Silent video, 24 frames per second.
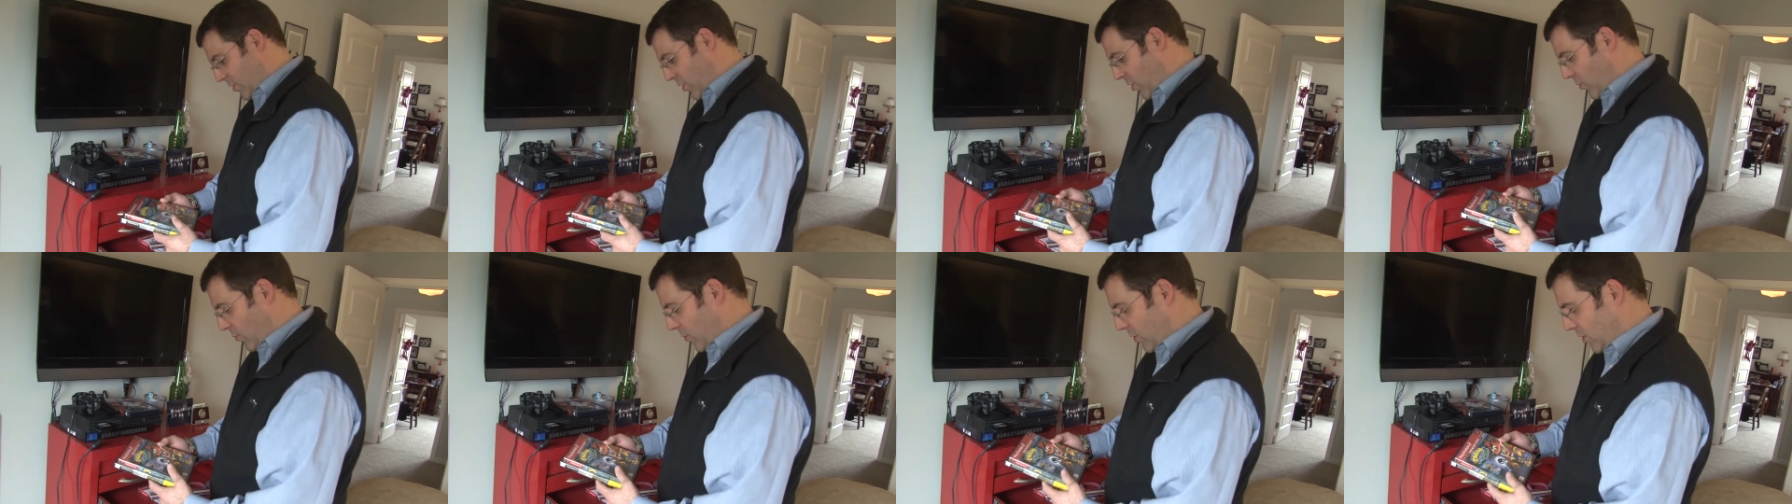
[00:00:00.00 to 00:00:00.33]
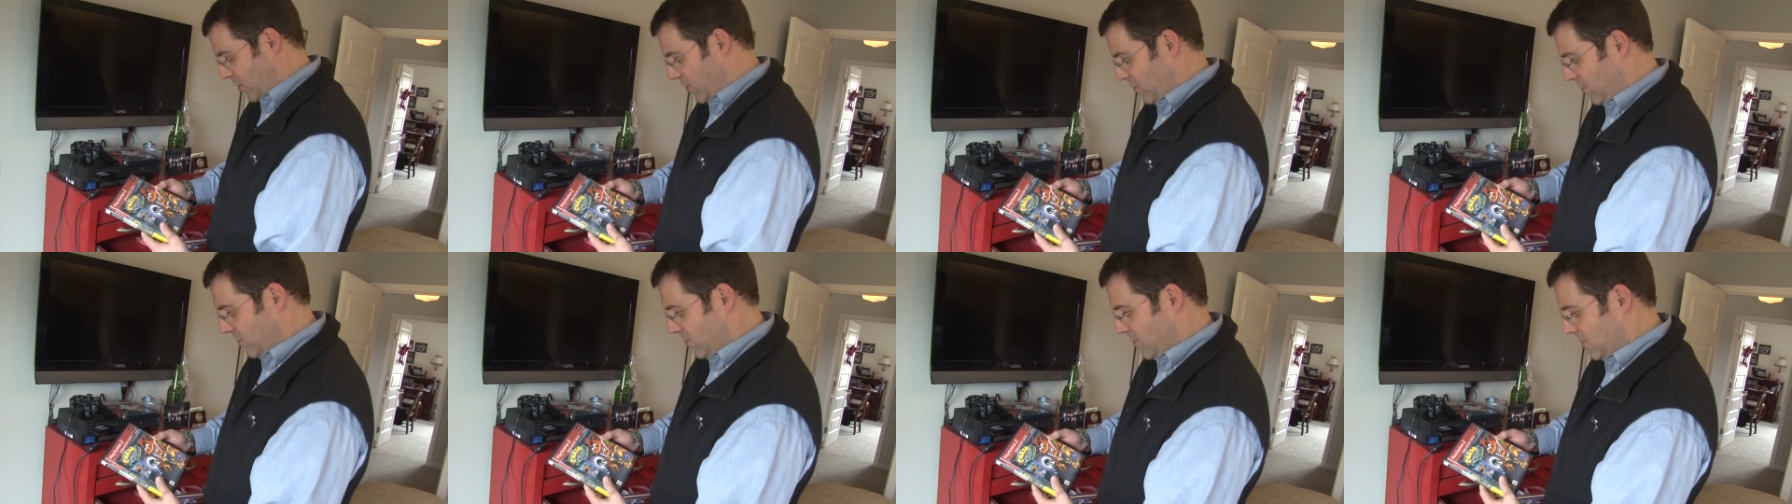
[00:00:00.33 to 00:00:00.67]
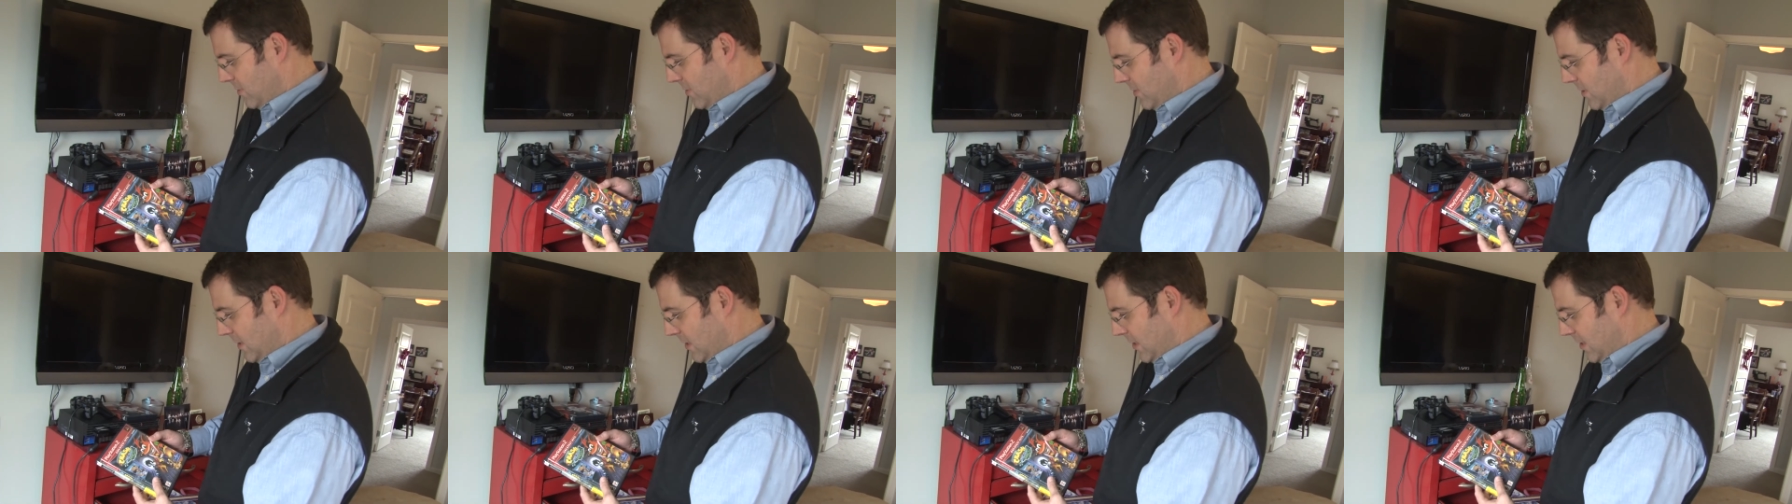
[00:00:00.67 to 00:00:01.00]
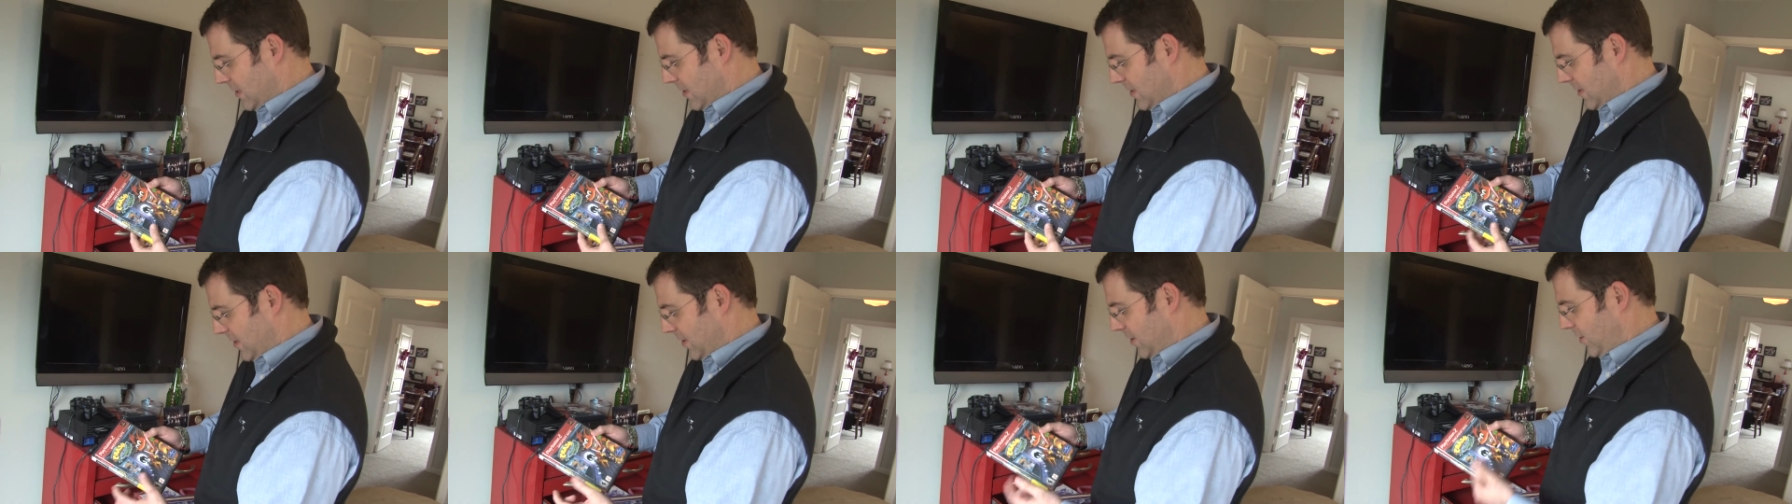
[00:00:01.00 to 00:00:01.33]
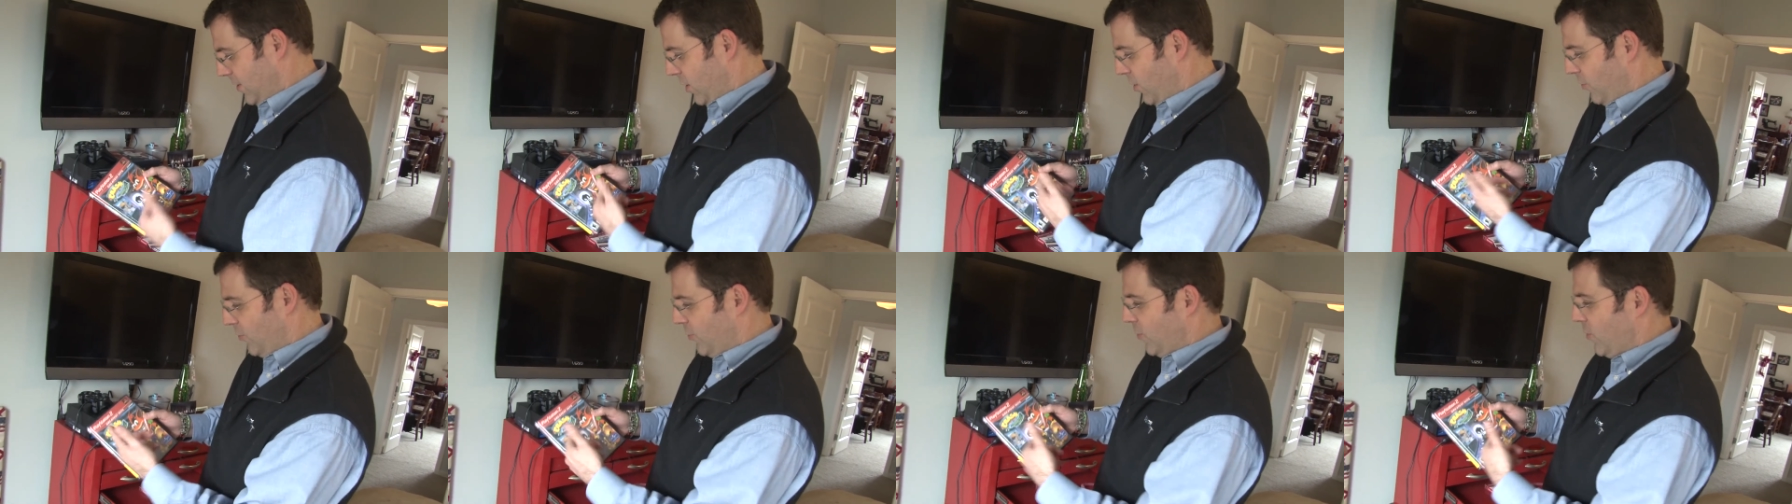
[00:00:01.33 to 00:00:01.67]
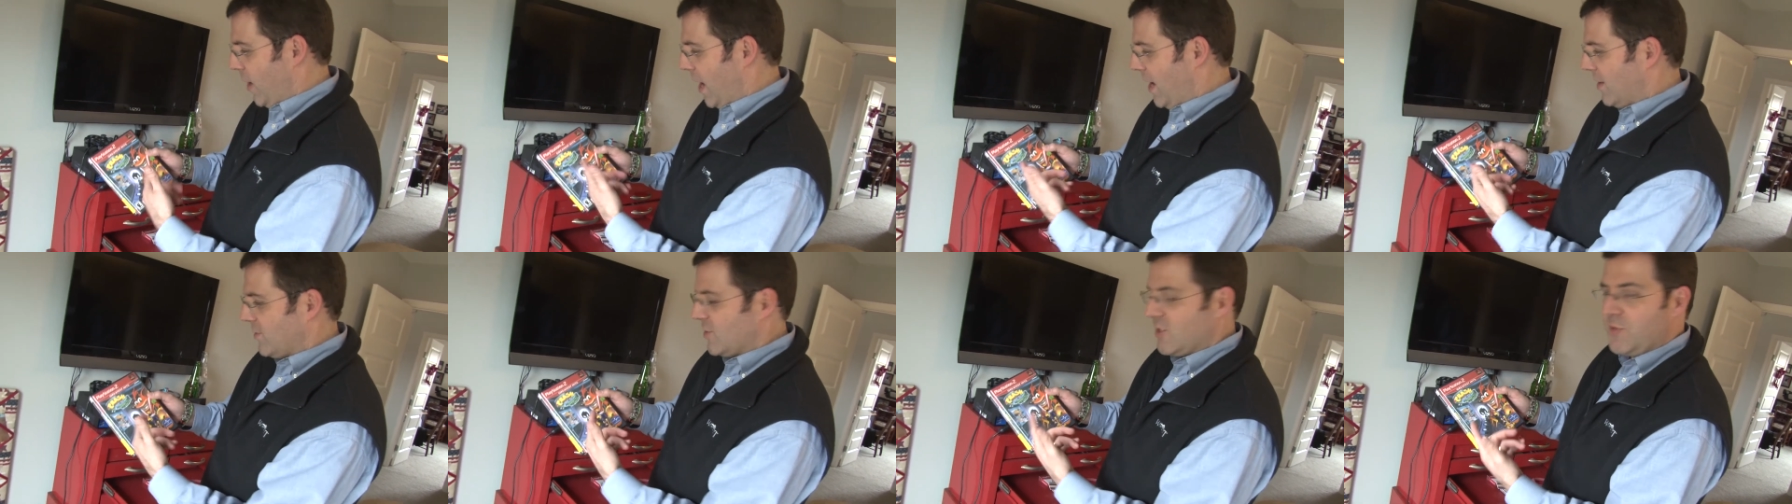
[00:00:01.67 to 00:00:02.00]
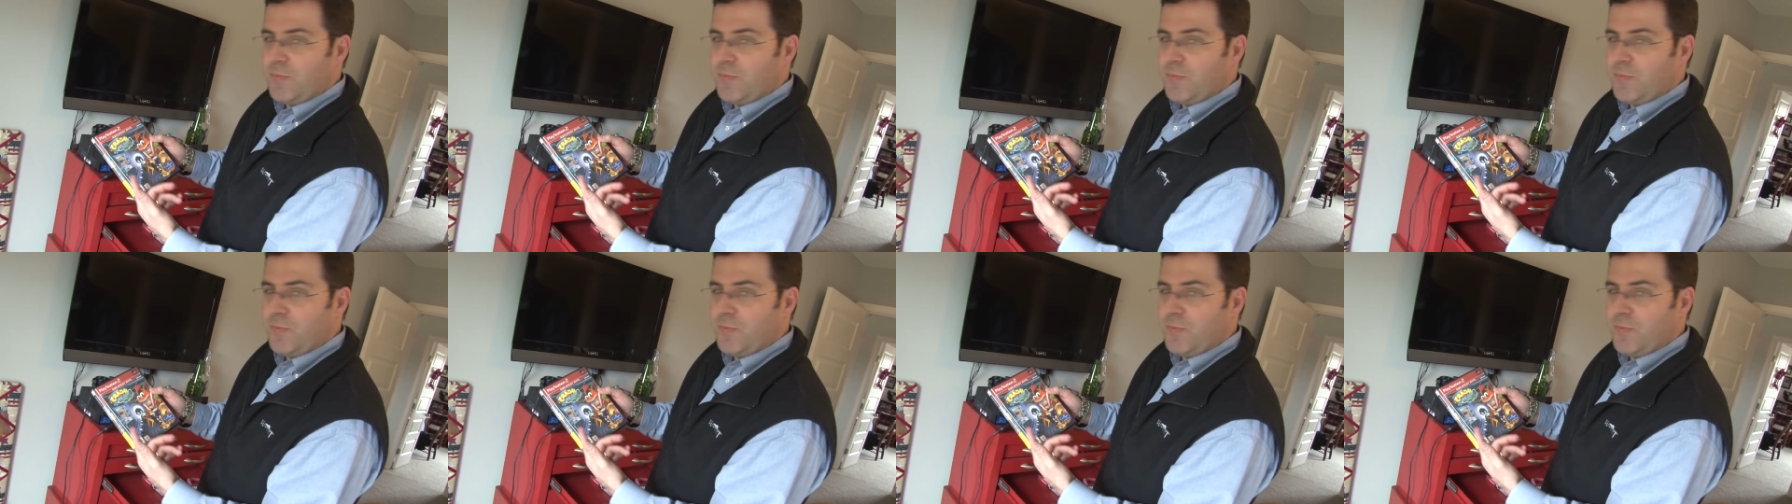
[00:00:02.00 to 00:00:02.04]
you know, where you, you go throughout